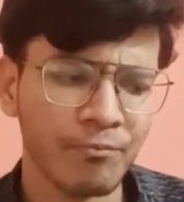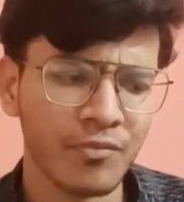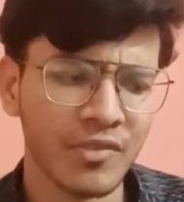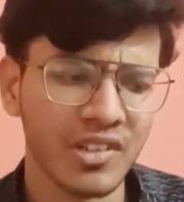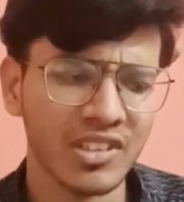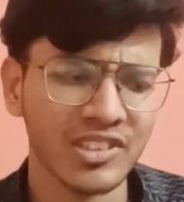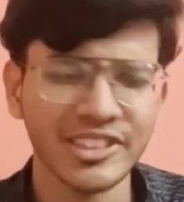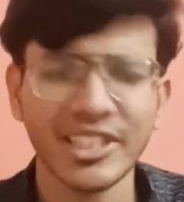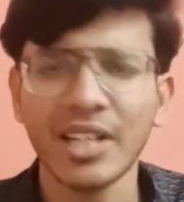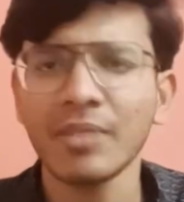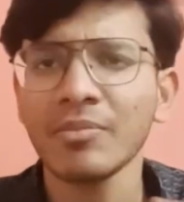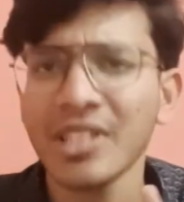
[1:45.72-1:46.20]

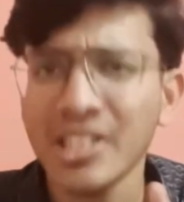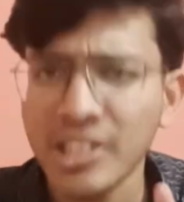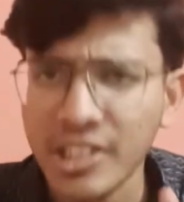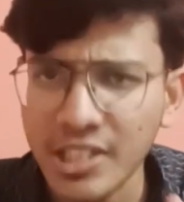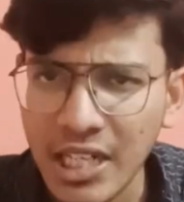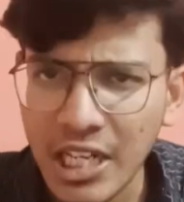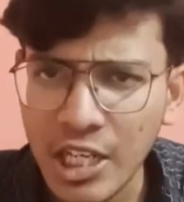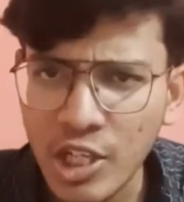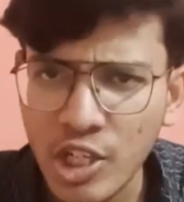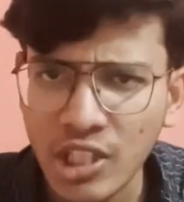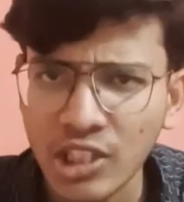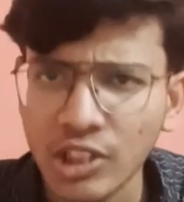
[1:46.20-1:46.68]
Some
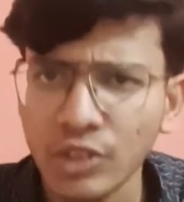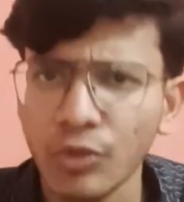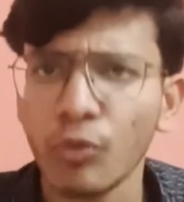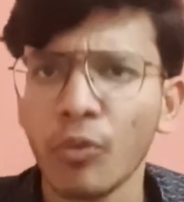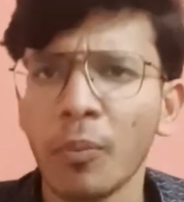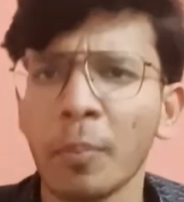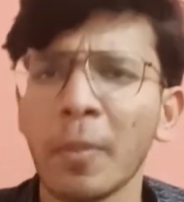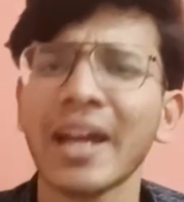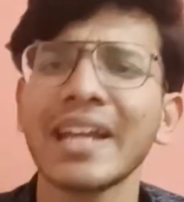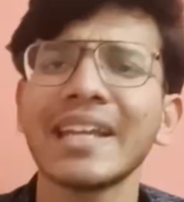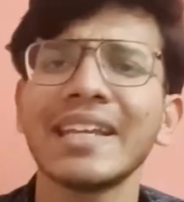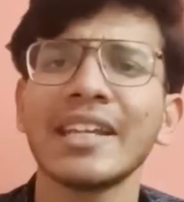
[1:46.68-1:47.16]
installations
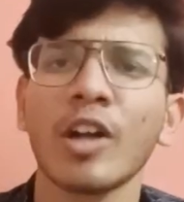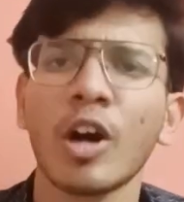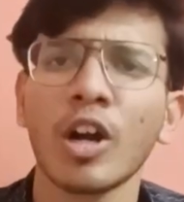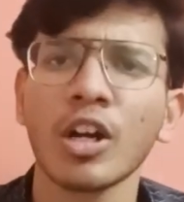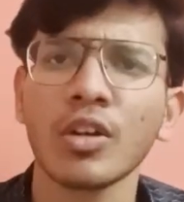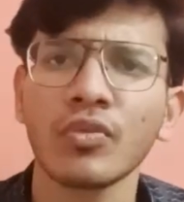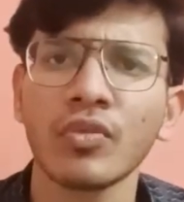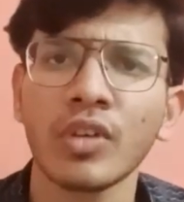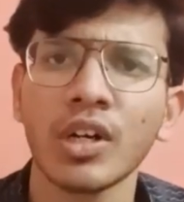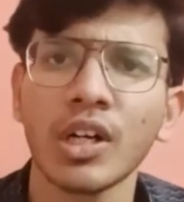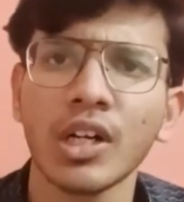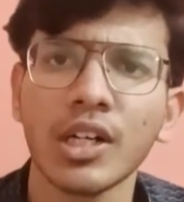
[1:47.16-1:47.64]
might
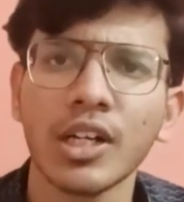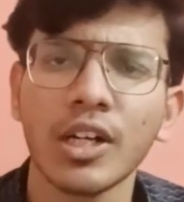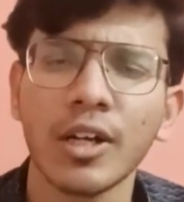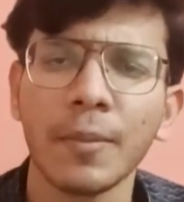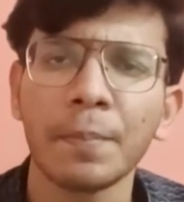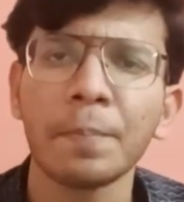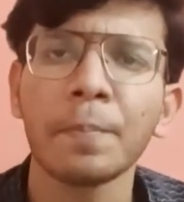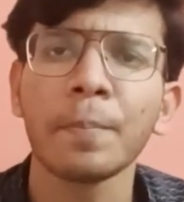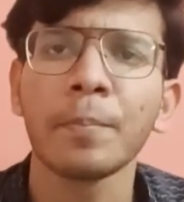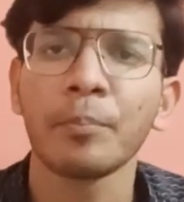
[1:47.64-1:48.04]
not work,